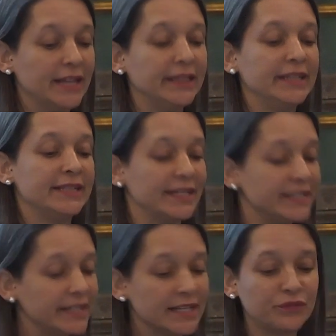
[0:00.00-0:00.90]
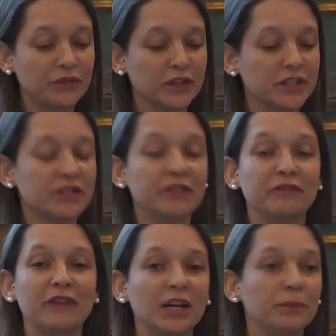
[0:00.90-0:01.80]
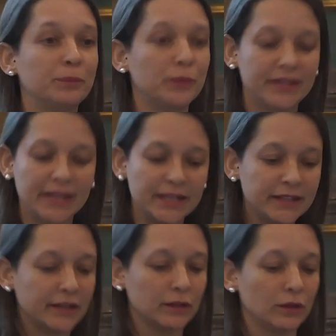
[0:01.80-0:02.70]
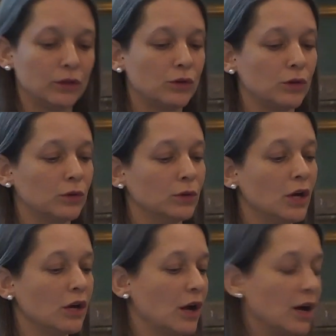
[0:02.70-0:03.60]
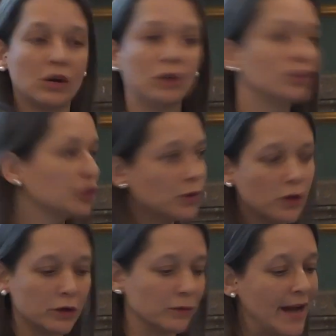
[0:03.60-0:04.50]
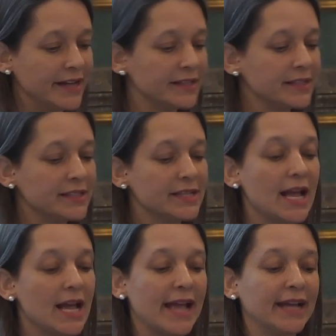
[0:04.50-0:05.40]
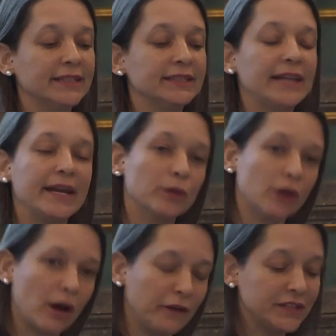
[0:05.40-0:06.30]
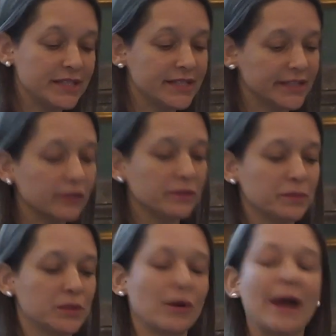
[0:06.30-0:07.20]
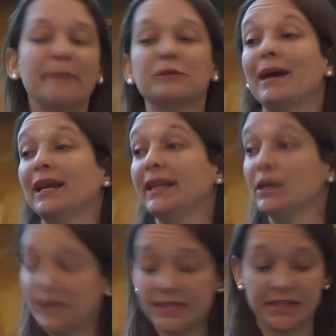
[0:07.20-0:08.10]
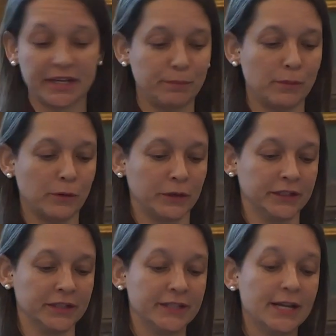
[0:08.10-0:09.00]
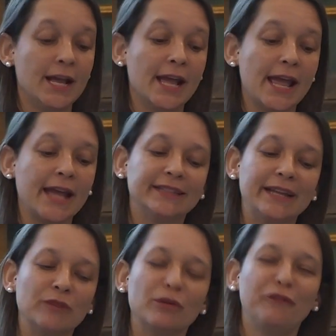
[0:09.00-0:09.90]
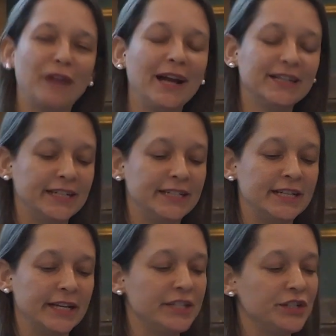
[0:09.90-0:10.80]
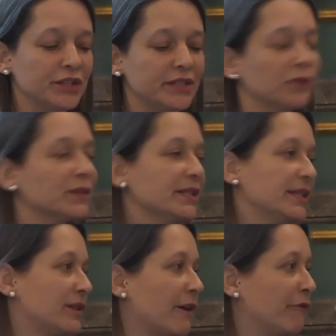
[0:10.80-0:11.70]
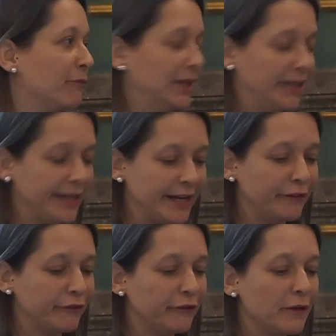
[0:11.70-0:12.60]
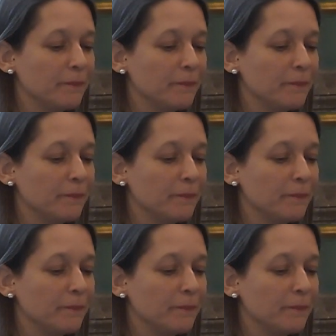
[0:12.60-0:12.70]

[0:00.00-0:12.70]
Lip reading: These ideas first developed within their local cultural horizons, and they were often circumscribed by linguistic borders, and they reflected idiosyncrasies of belief